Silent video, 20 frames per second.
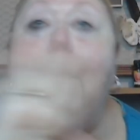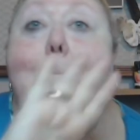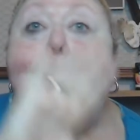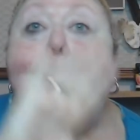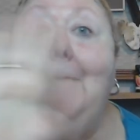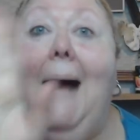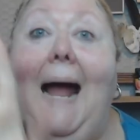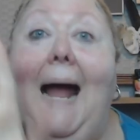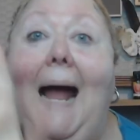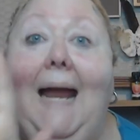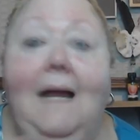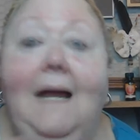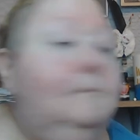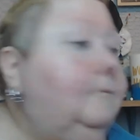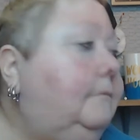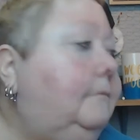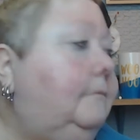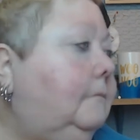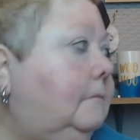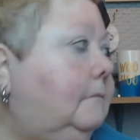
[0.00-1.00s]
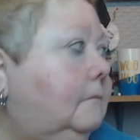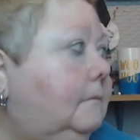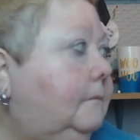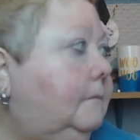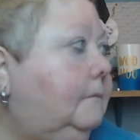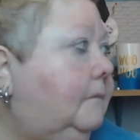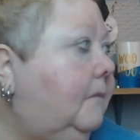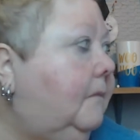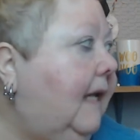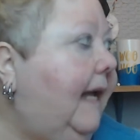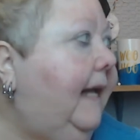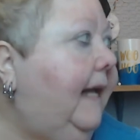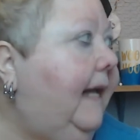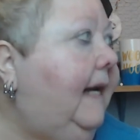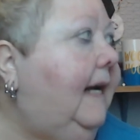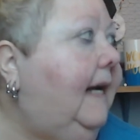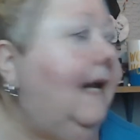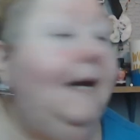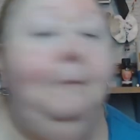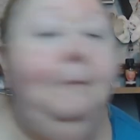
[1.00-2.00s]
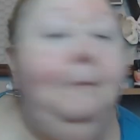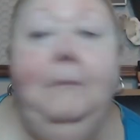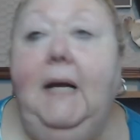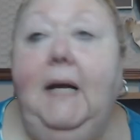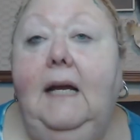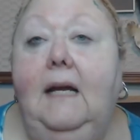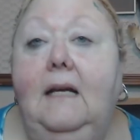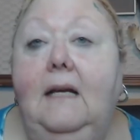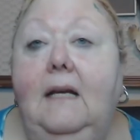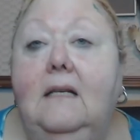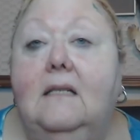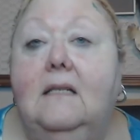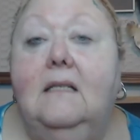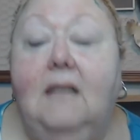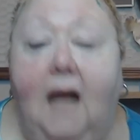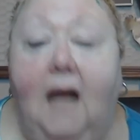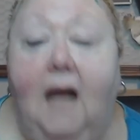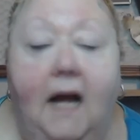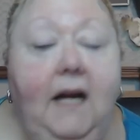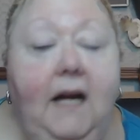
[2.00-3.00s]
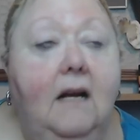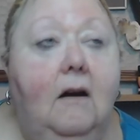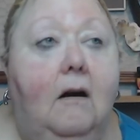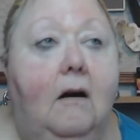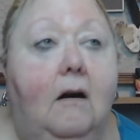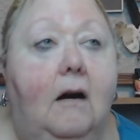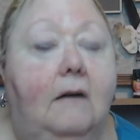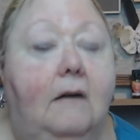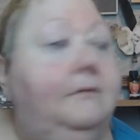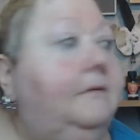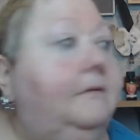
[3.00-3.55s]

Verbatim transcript: Bye. Editing me signing off.